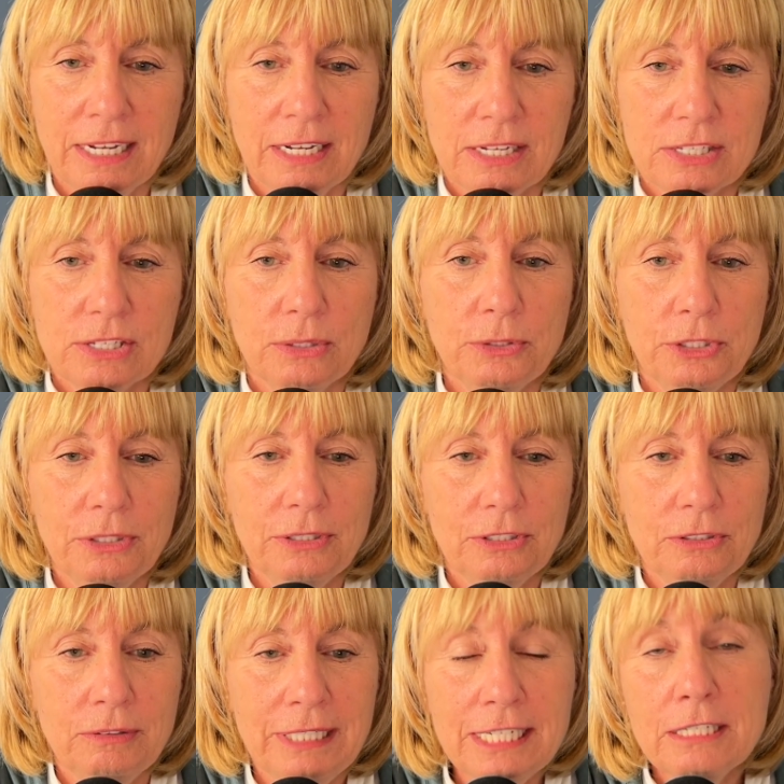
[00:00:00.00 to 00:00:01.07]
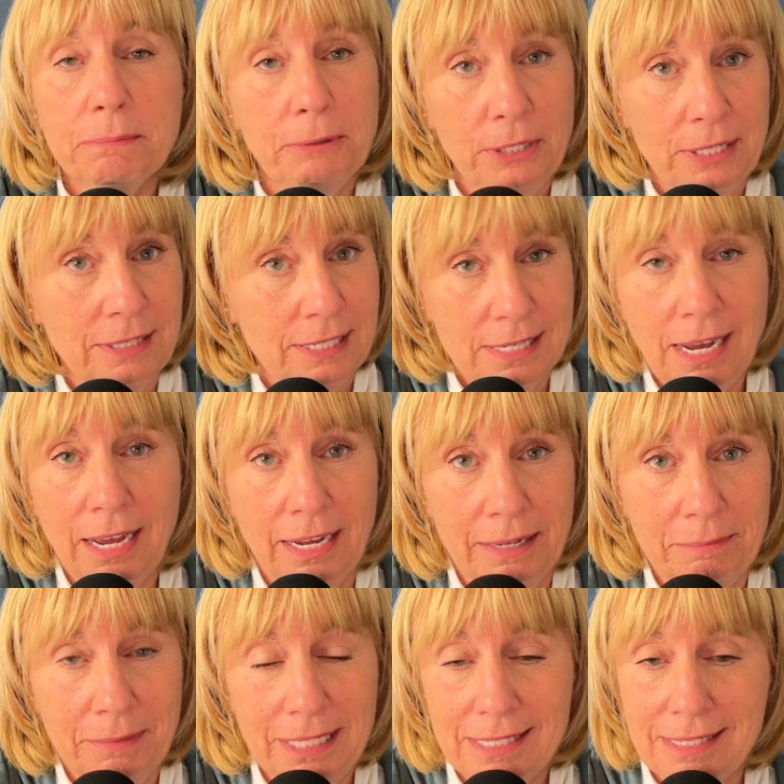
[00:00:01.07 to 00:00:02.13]
So you need to put in the
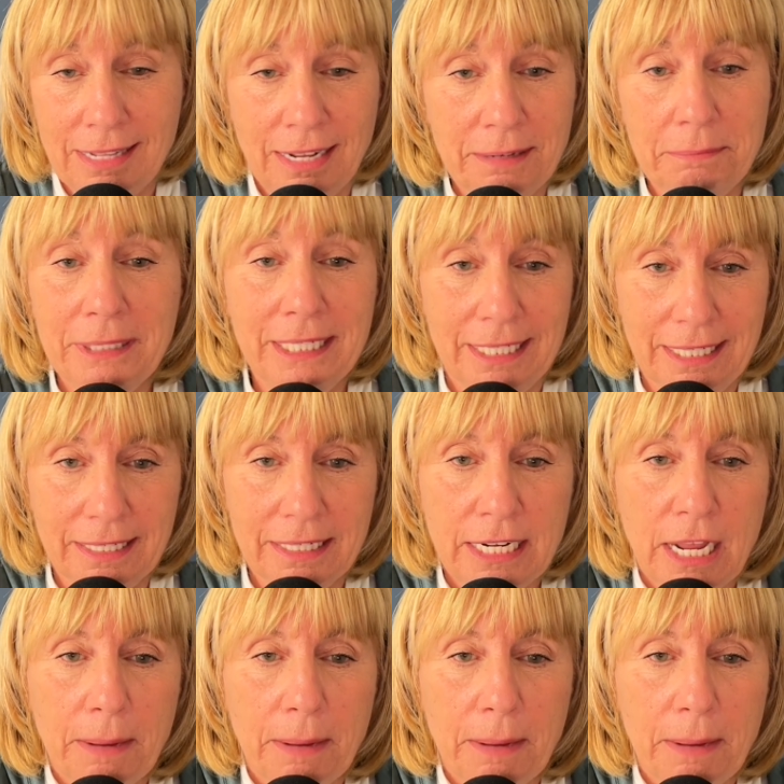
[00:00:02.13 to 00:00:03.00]
time. It's not immediate.